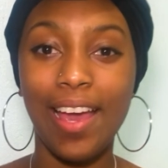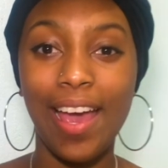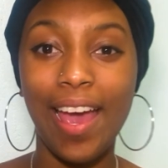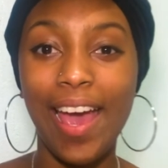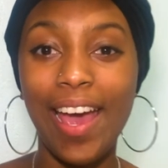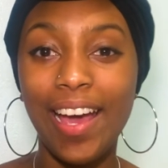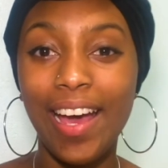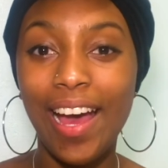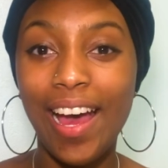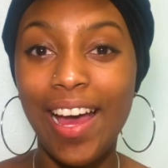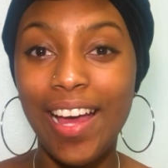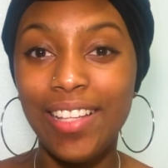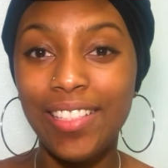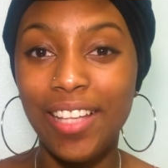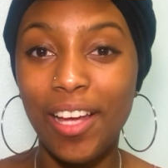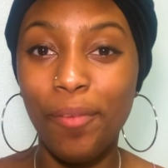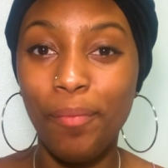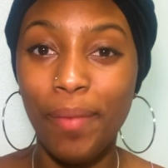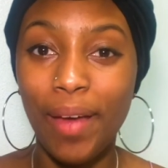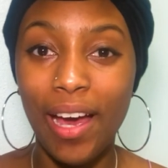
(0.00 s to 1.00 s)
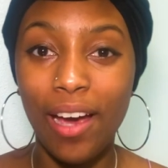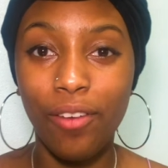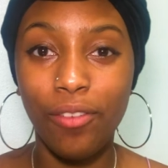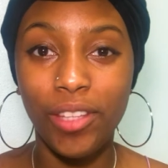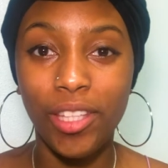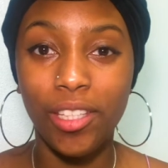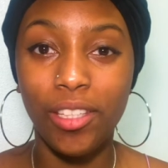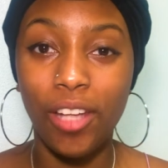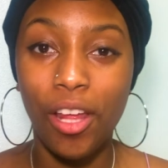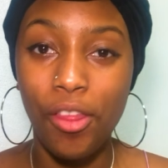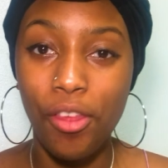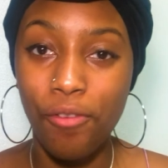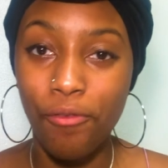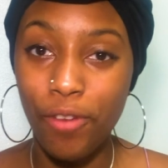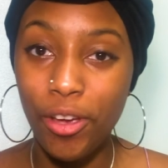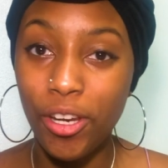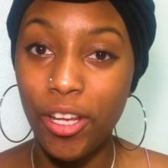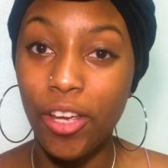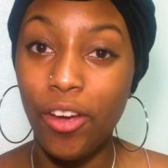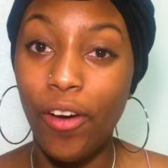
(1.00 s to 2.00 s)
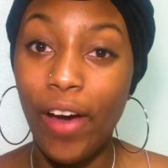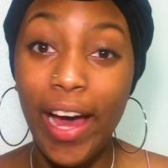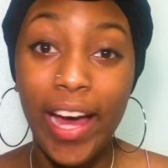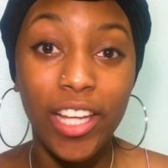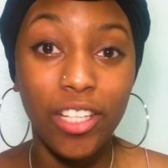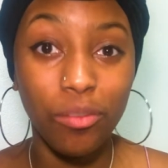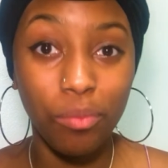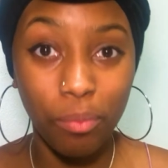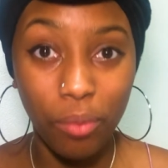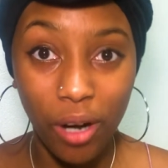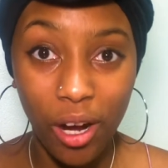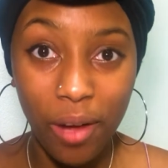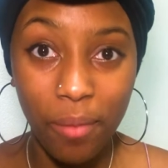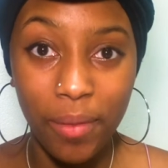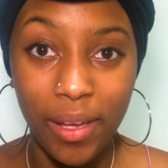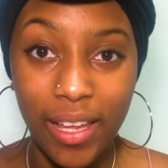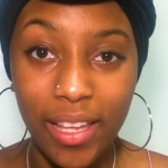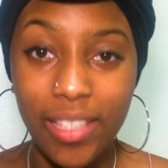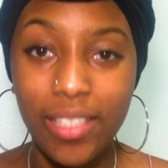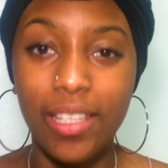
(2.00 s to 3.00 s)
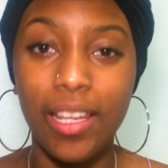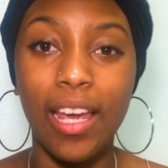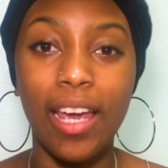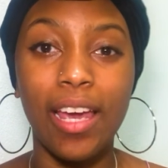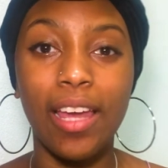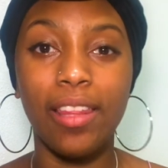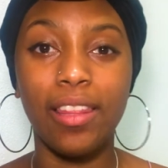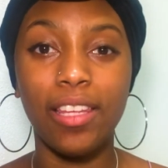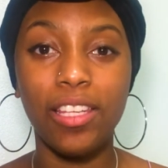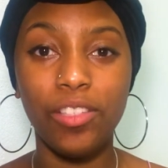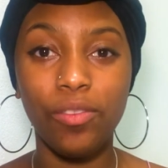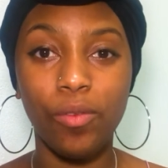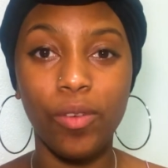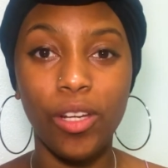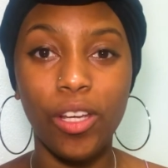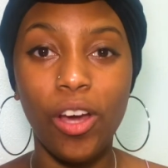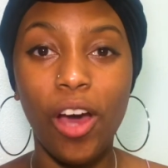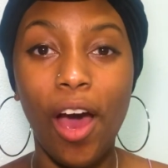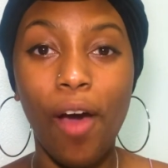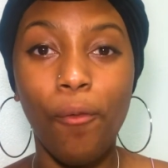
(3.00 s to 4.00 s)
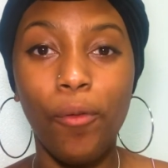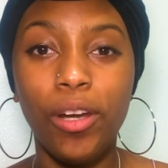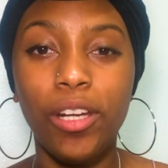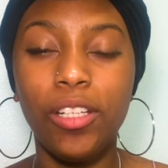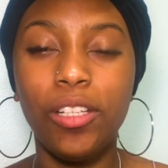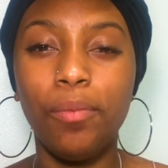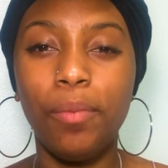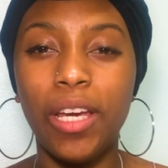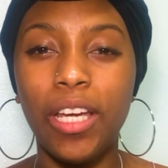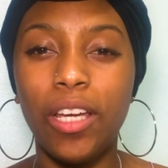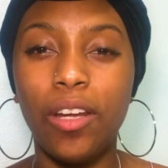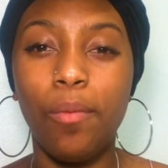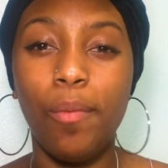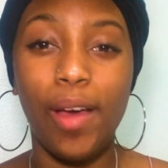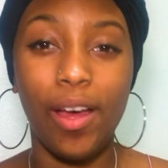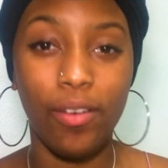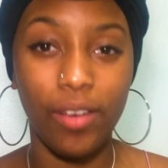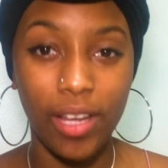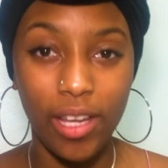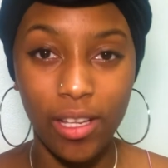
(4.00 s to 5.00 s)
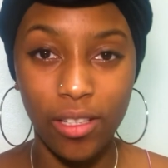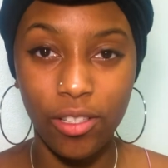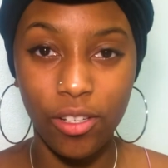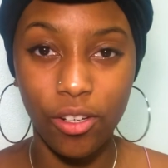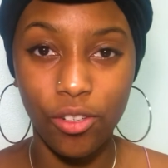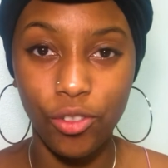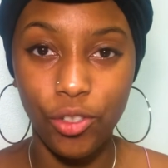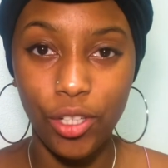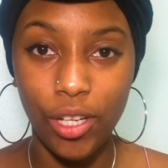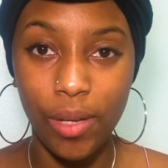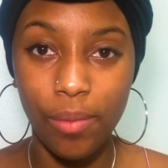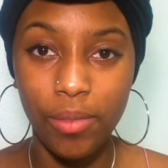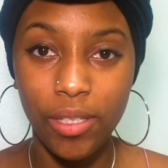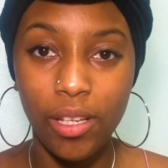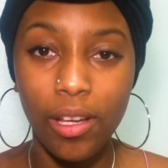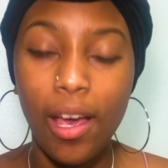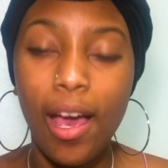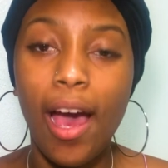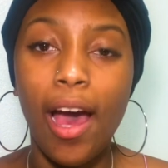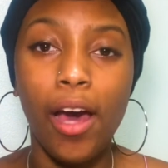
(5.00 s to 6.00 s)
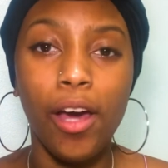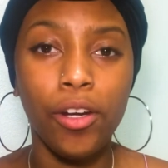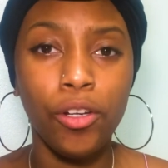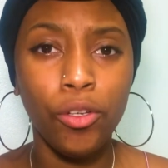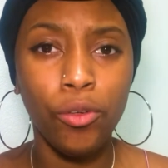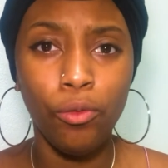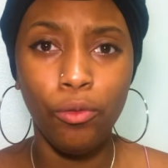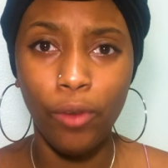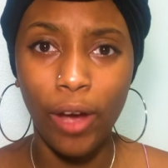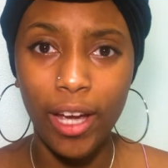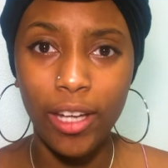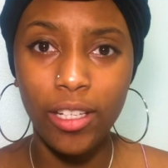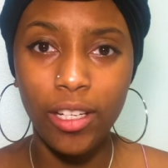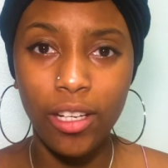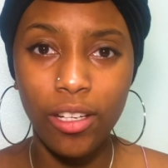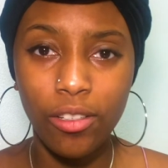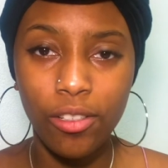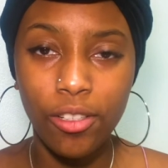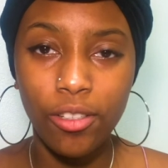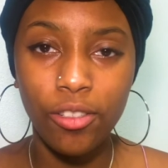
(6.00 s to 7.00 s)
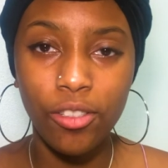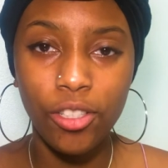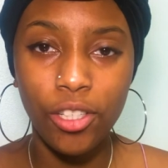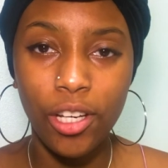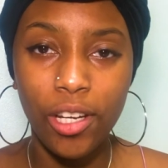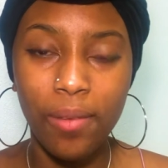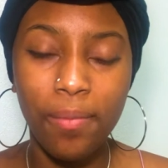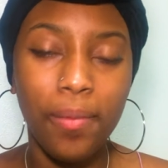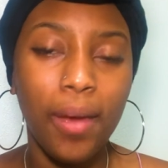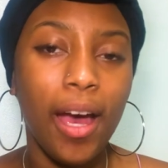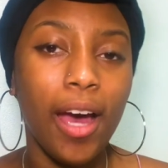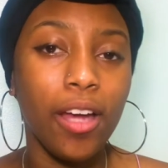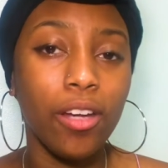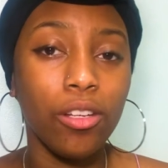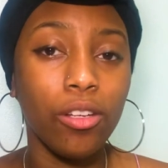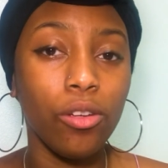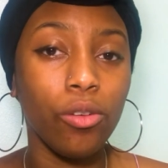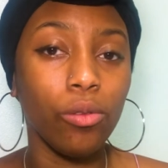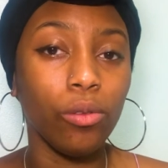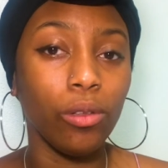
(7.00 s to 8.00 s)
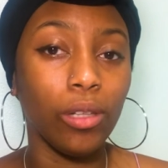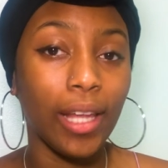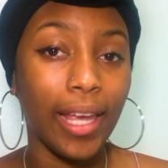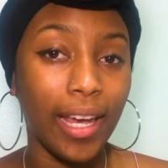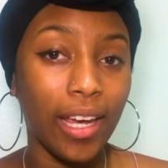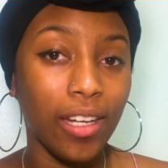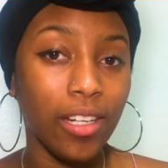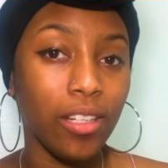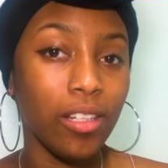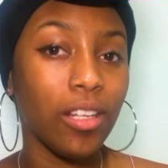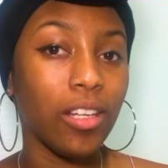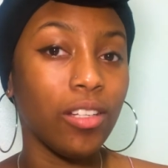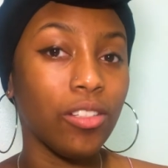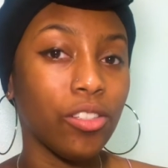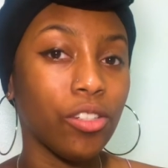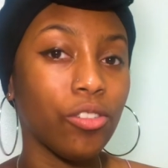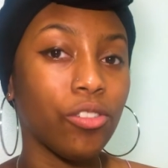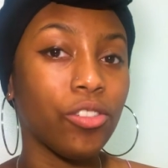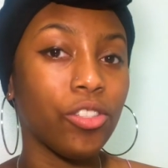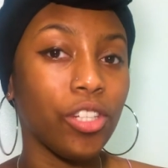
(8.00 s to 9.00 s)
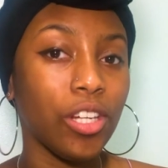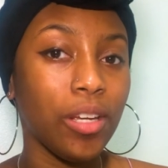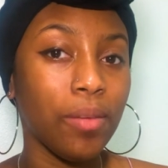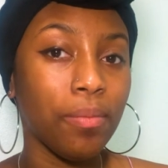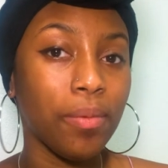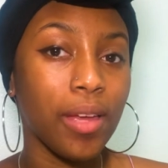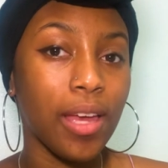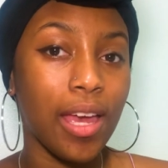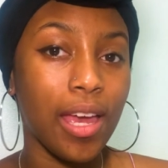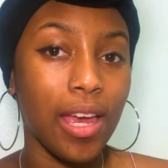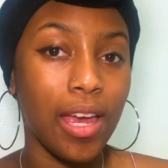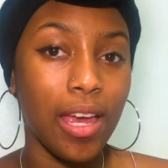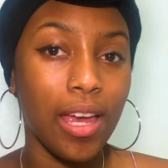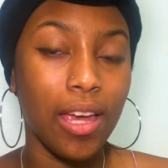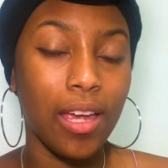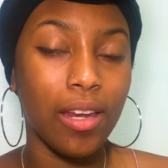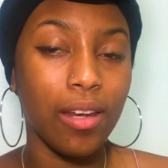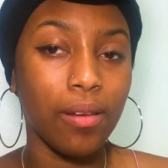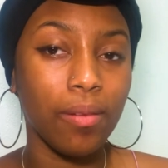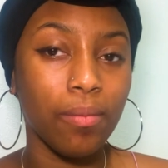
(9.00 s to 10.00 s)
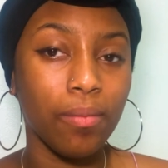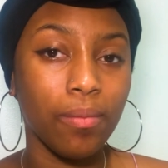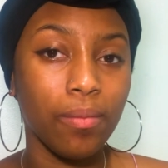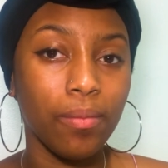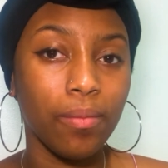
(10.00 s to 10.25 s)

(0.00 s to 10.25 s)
Hey guys, I'm back with another video as promised. In this video, I wanted to make it about internships. How do you find an internship? How do you land an internship? And